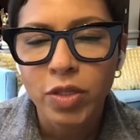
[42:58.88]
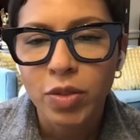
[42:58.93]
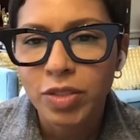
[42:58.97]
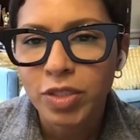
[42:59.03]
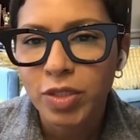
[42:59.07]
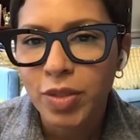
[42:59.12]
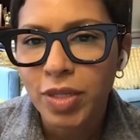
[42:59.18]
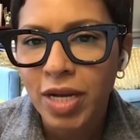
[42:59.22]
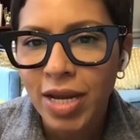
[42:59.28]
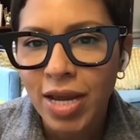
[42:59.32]

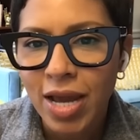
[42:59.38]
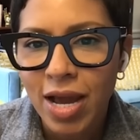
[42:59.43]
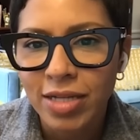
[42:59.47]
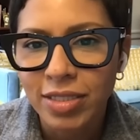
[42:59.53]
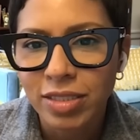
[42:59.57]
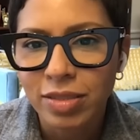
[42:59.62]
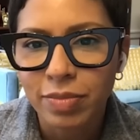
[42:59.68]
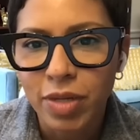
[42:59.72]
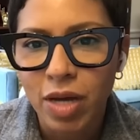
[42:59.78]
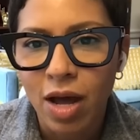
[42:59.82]
So can I
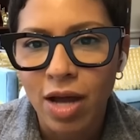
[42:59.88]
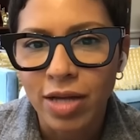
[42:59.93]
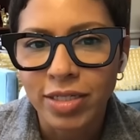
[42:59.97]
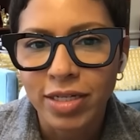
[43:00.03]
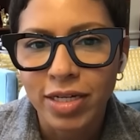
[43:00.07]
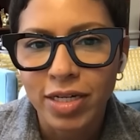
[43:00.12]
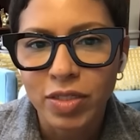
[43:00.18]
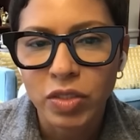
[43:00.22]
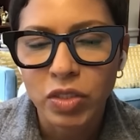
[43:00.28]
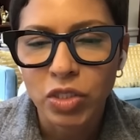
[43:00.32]
add some
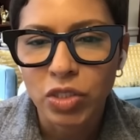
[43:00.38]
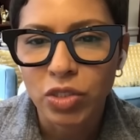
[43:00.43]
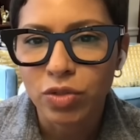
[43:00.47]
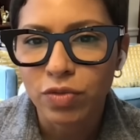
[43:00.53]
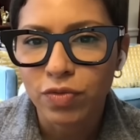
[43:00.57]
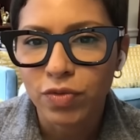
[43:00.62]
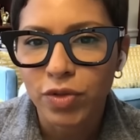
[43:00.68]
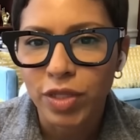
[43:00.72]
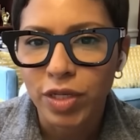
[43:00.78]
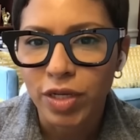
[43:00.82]
context
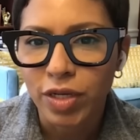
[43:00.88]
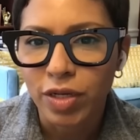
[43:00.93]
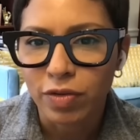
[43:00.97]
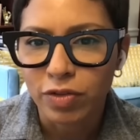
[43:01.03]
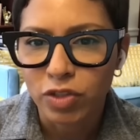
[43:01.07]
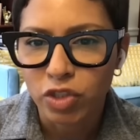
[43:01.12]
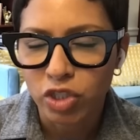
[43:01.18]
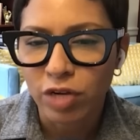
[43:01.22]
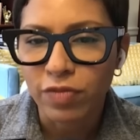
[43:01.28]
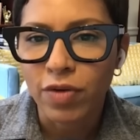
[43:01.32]
too for
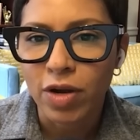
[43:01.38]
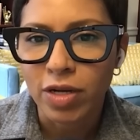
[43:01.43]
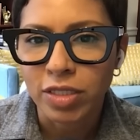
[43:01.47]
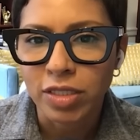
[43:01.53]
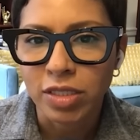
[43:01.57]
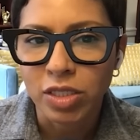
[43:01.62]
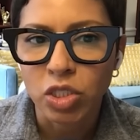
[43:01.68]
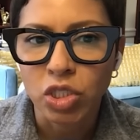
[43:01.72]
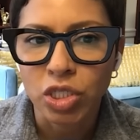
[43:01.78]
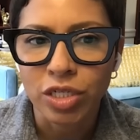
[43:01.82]
the Chevron
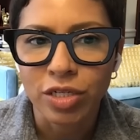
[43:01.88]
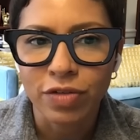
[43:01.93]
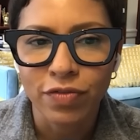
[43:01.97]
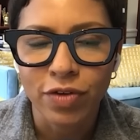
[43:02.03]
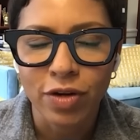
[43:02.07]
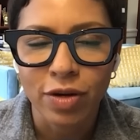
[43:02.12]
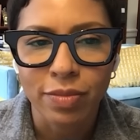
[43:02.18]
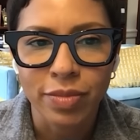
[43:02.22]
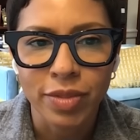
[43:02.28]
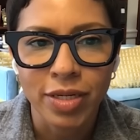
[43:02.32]
decision
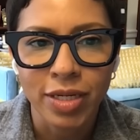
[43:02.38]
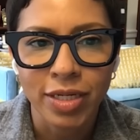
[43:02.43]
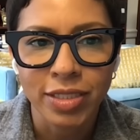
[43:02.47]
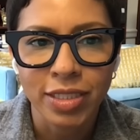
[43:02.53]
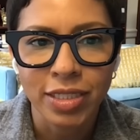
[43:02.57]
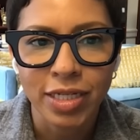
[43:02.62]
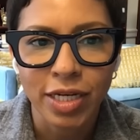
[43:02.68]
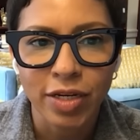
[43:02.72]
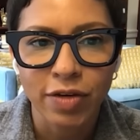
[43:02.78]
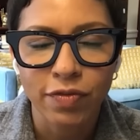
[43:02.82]
from
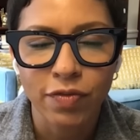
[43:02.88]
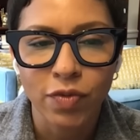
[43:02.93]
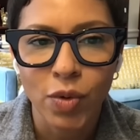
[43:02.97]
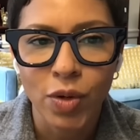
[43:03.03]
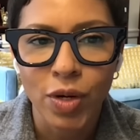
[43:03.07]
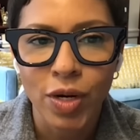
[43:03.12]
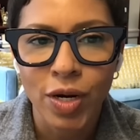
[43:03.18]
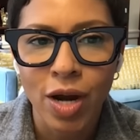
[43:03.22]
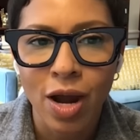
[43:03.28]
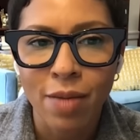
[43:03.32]

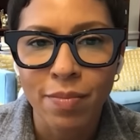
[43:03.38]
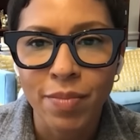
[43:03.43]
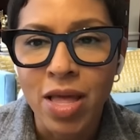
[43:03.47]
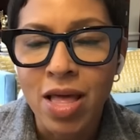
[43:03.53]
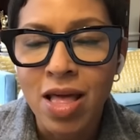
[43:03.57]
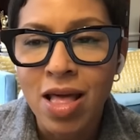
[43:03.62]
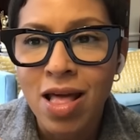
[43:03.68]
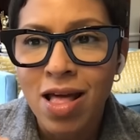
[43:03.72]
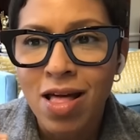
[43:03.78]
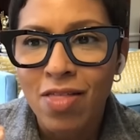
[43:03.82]
1984?
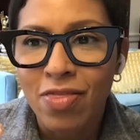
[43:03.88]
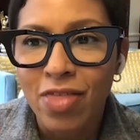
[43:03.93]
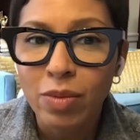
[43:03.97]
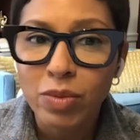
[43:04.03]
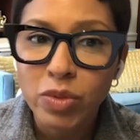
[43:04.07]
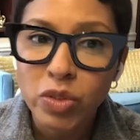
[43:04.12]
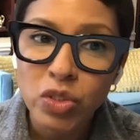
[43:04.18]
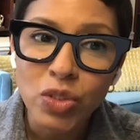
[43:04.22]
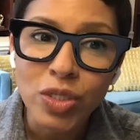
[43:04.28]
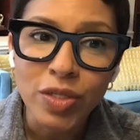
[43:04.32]
That
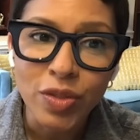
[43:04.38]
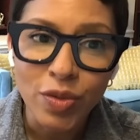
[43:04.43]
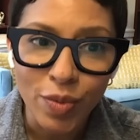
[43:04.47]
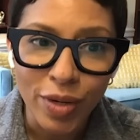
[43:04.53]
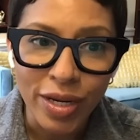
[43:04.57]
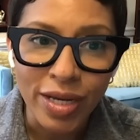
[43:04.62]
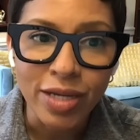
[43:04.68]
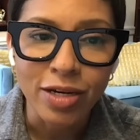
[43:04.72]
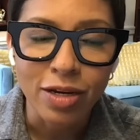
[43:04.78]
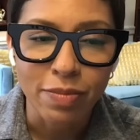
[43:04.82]
was during the
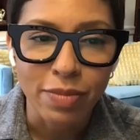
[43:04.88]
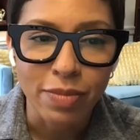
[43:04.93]
Reagan